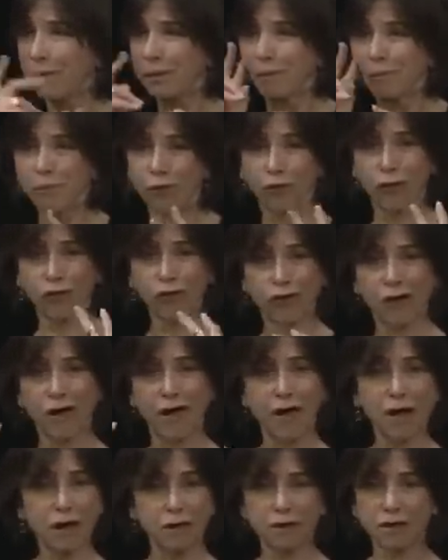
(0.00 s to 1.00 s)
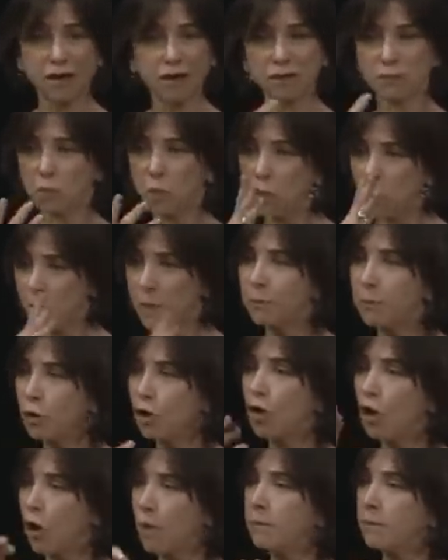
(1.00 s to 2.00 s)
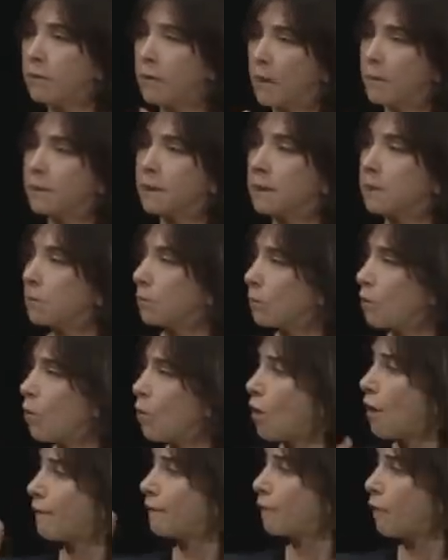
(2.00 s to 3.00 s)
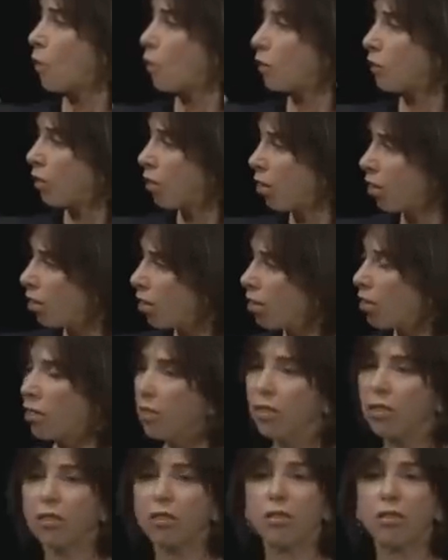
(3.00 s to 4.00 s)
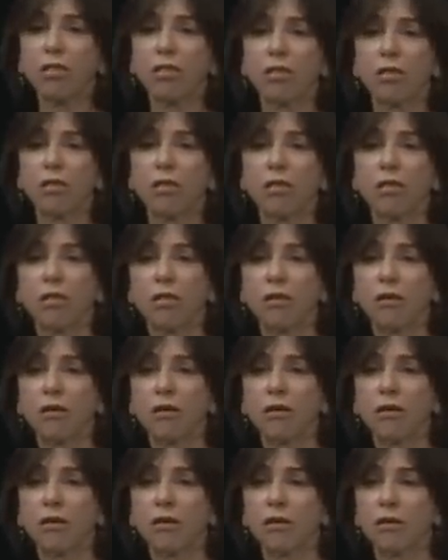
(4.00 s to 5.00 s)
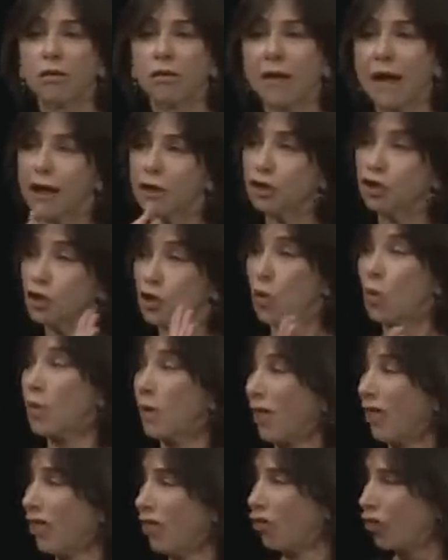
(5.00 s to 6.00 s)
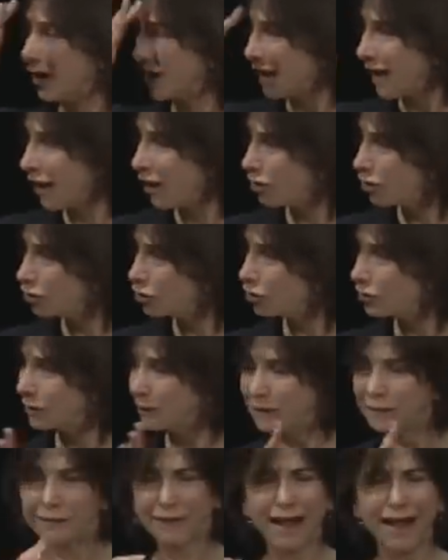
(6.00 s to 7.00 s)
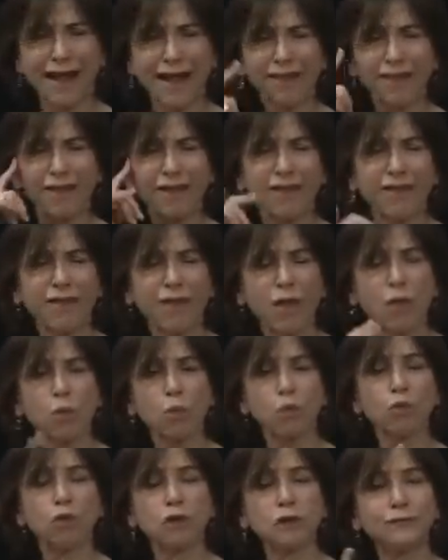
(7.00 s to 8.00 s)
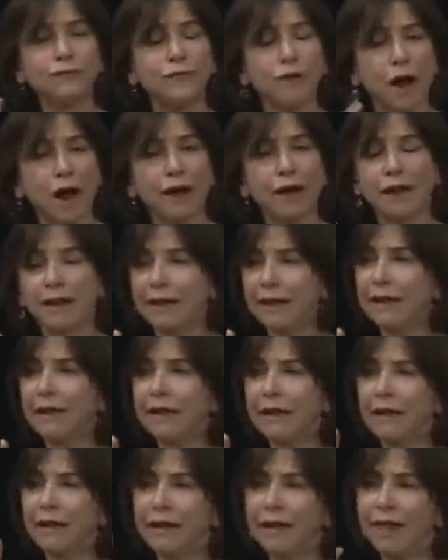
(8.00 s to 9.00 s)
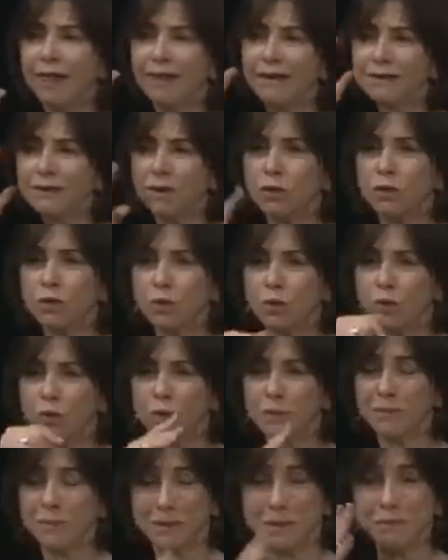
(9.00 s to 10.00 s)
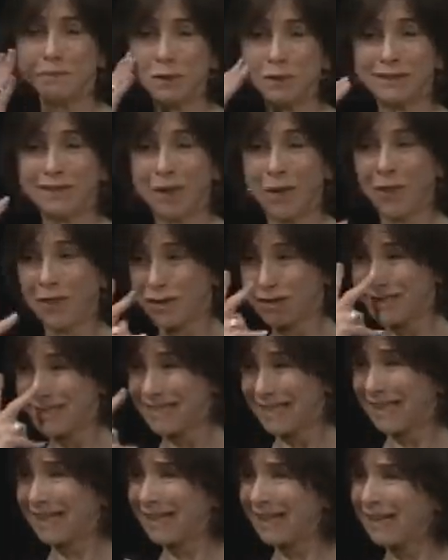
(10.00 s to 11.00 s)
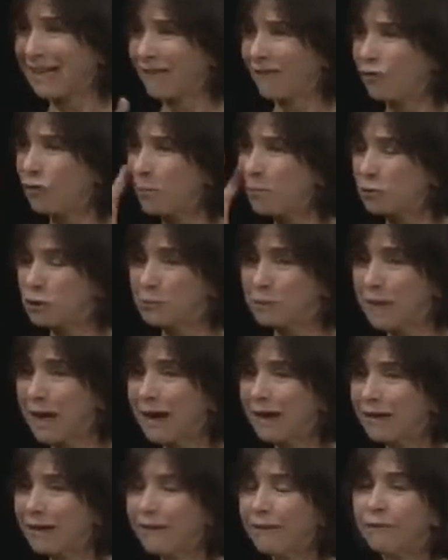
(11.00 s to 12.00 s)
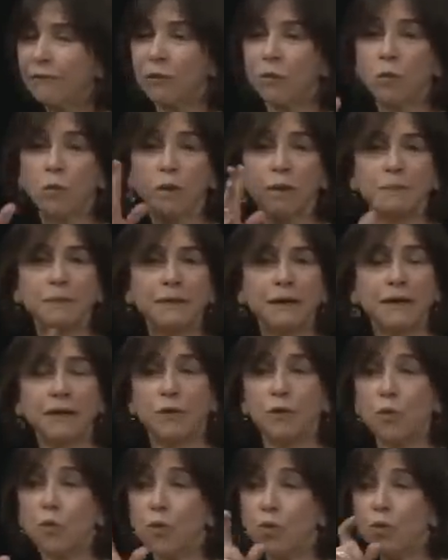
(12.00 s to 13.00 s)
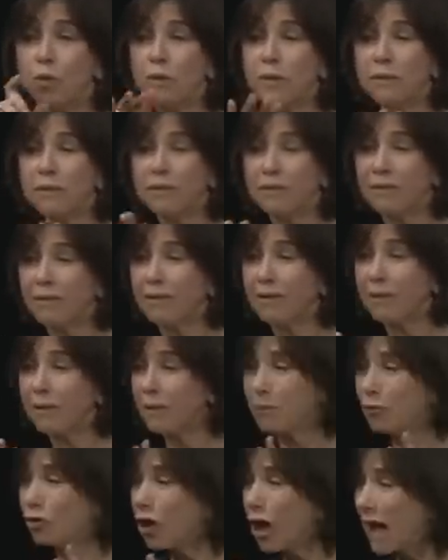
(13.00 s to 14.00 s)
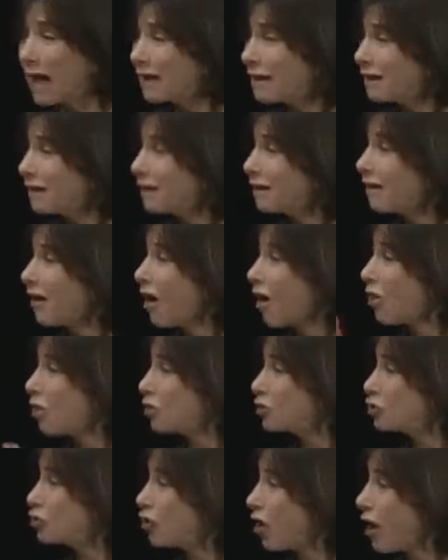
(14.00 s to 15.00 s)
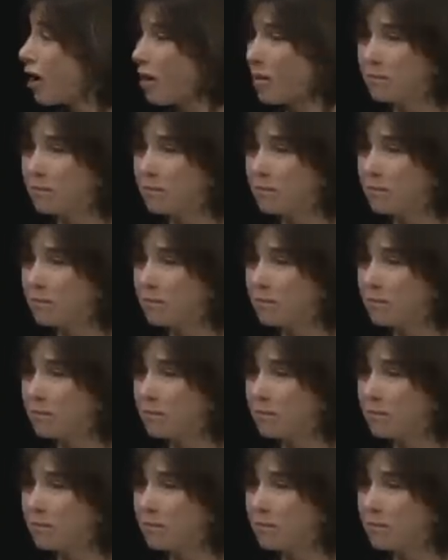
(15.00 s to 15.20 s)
We're no longer limited by the way that people perceive us. We're becoming more vocal and more willing to step outside of that box. And we're not intimidated by it any longer. I think the world is finally now listening to women, and I think that they're seeing the woman's perspective differently.